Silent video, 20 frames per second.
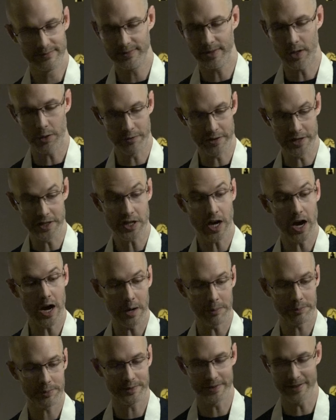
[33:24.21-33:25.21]
over the
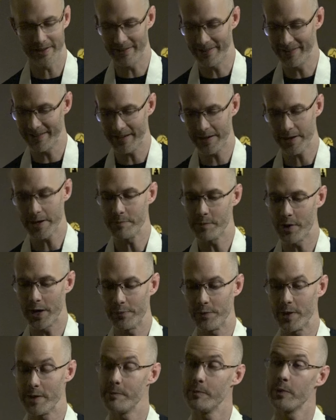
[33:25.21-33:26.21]
top, you know, in, the, in my
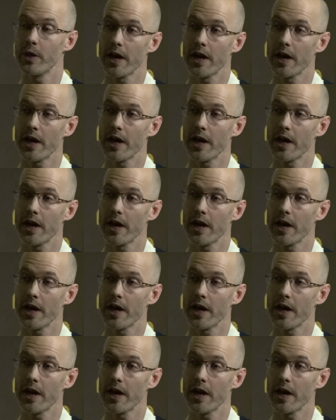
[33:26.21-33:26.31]
weeping,